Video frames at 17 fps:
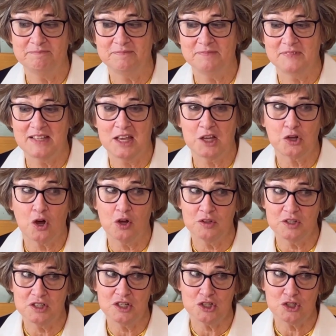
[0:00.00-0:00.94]
take all
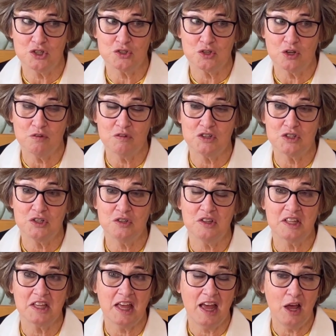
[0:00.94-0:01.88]
the dishes over to
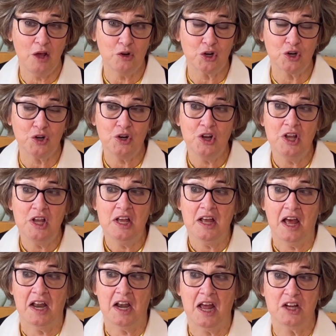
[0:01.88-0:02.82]
the counter,
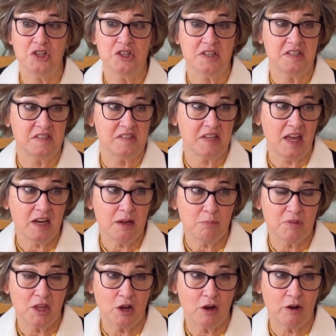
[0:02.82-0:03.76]
and I just set them
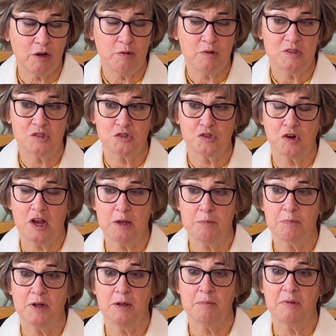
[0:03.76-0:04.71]
there, scrape
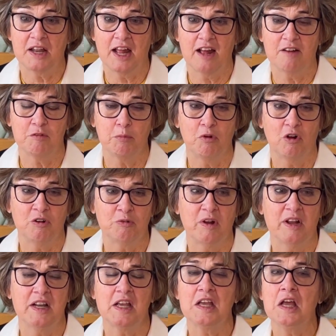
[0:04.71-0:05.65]
them, and have them all
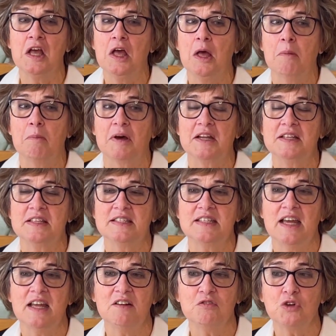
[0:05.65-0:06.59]
ready. But
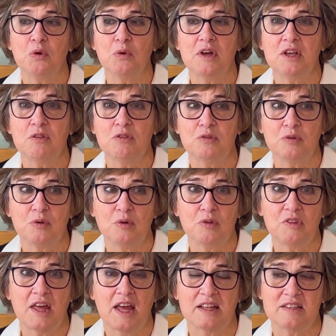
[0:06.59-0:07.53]
instead of going through
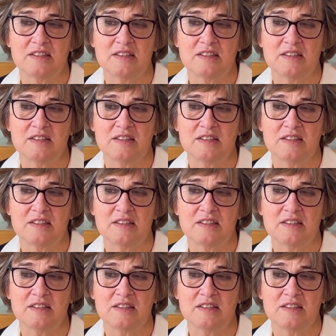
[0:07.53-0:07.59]
that